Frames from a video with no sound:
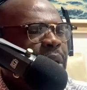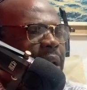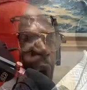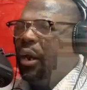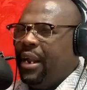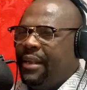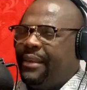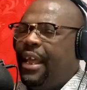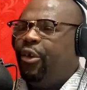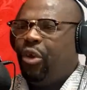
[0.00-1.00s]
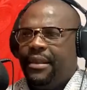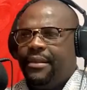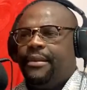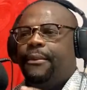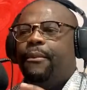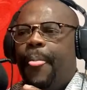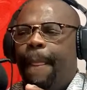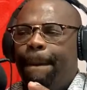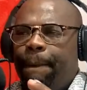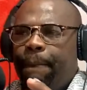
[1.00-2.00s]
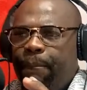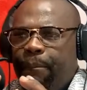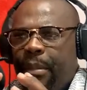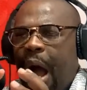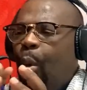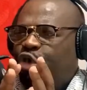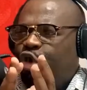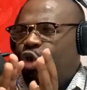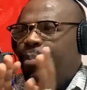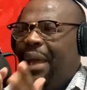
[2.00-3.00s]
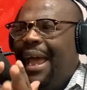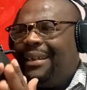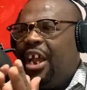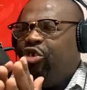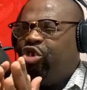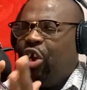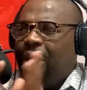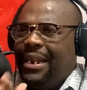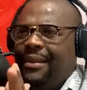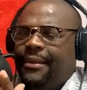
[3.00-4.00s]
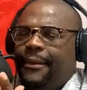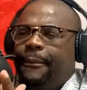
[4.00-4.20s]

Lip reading: Now listen to this. I want you to pay attention to this.